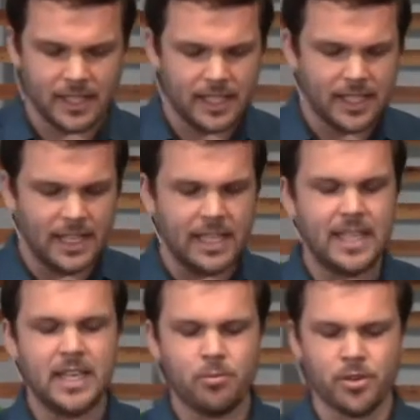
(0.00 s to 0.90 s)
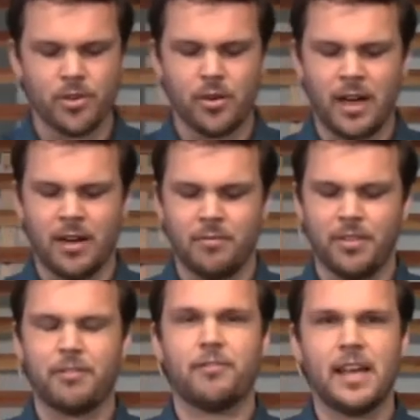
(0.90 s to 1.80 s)
In Hebrew, um,
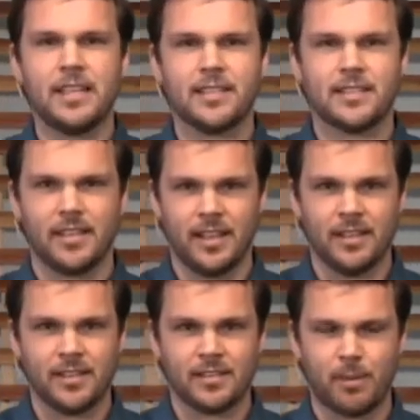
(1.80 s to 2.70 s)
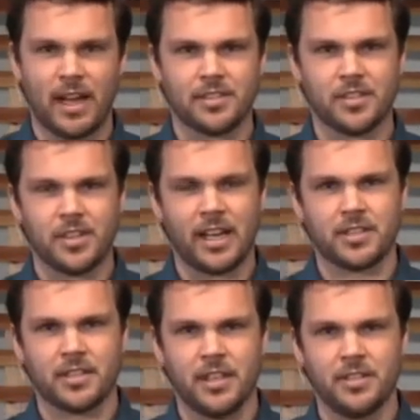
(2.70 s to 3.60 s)
face in this passage
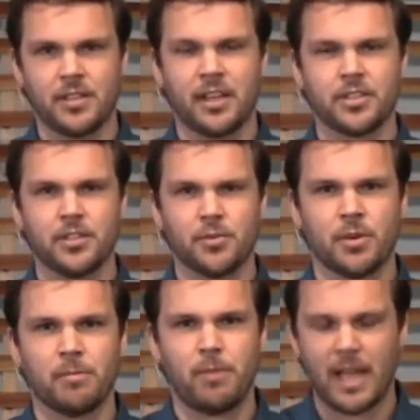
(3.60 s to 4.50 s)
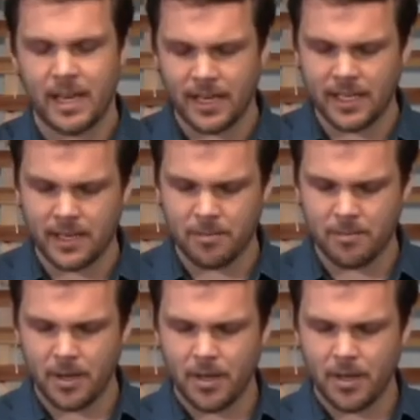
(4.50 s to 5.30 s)
actually is, actually is the word panayim,